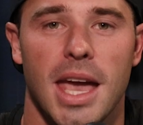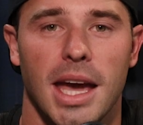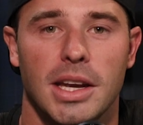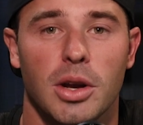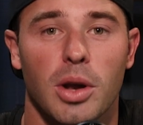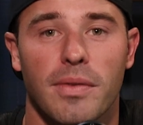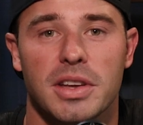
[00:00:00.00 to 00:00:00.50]
And
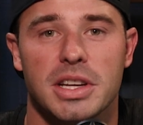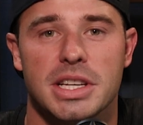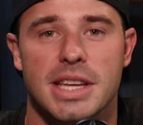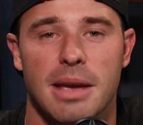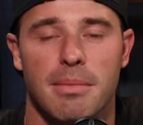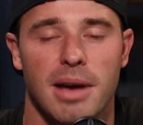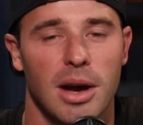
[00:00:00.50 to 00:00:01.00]
you don't have to just
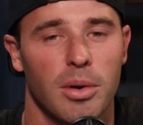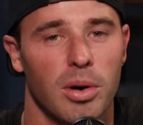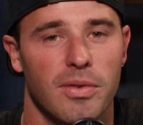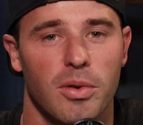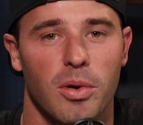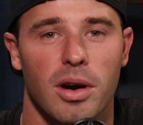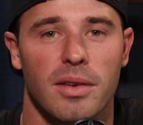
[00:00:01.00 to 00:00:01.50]
take my word
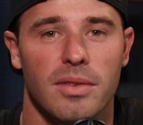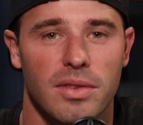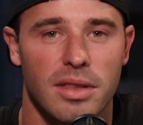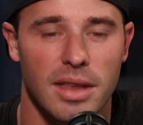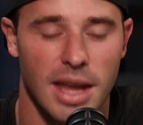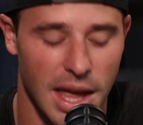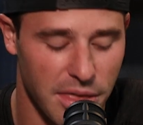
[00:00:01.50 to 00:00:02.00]
for it.
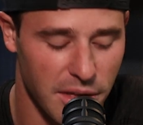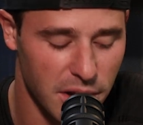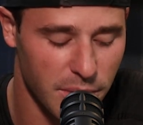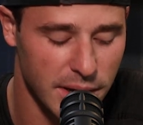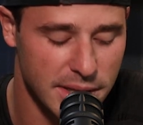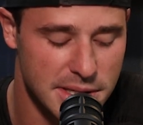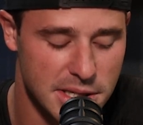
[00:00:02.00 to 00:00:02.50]
Athletic
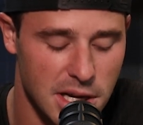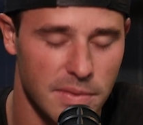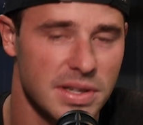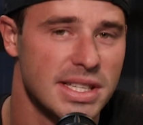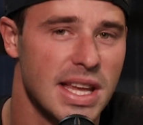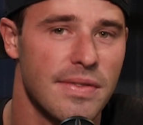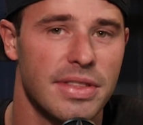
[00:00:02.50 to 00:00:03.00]
Greens has over
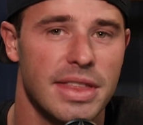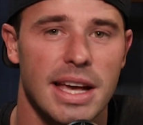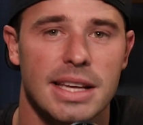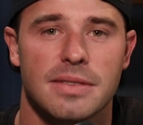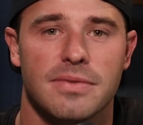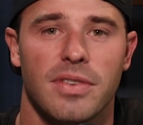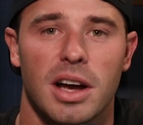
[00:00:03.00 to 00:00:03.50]

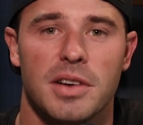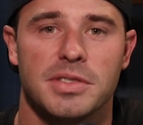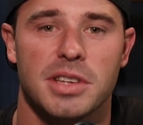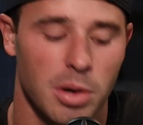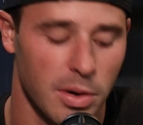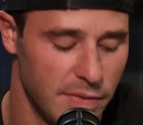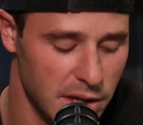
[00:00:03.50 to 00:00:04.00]
7,000 five
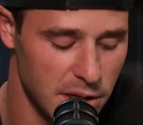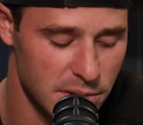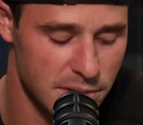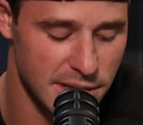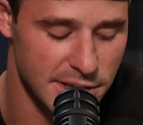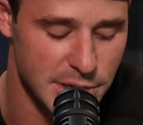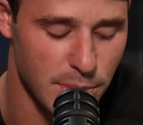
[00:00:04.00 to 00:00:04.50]
star
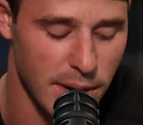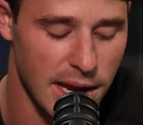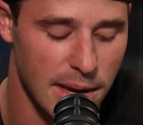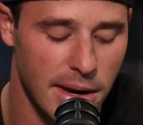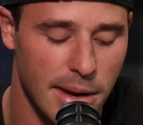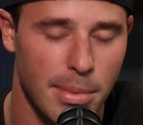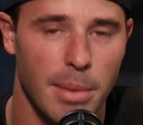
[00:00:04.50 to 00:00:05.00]
reviews. It's
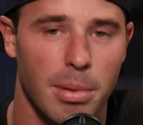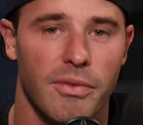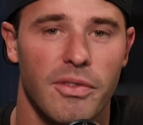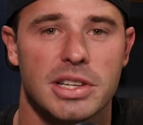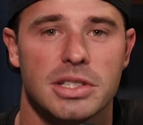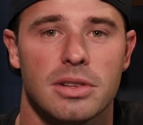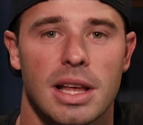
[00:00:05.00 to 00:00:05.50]
recommended by
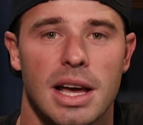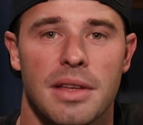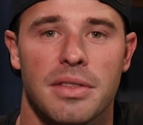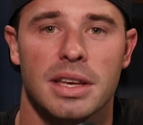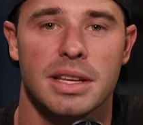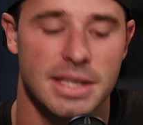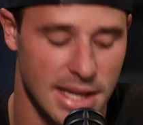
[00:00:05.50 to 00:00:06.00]
professional
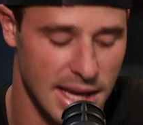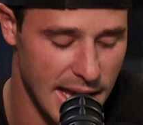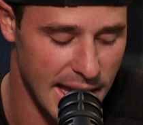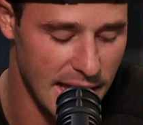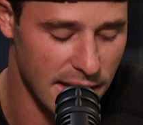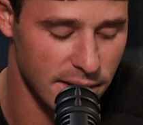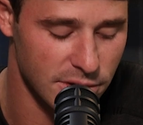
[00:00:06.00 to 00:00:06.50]
athletes
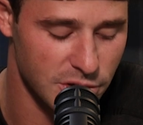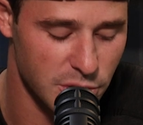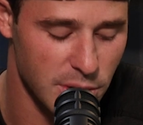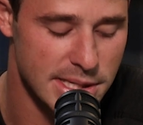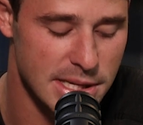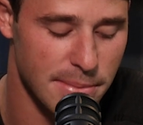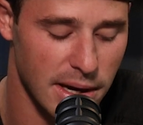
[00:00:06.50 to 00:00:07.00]
and
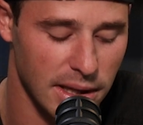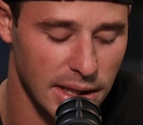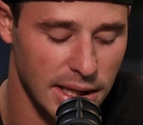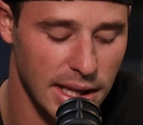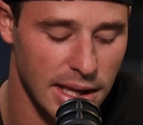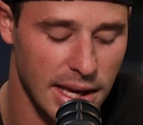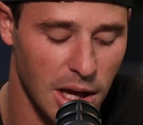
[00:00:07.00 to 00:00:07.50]
trusted by
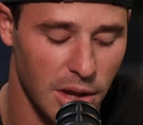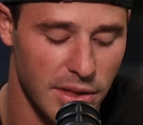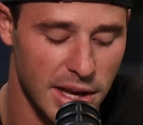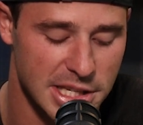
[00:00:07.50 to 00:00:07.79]
leading health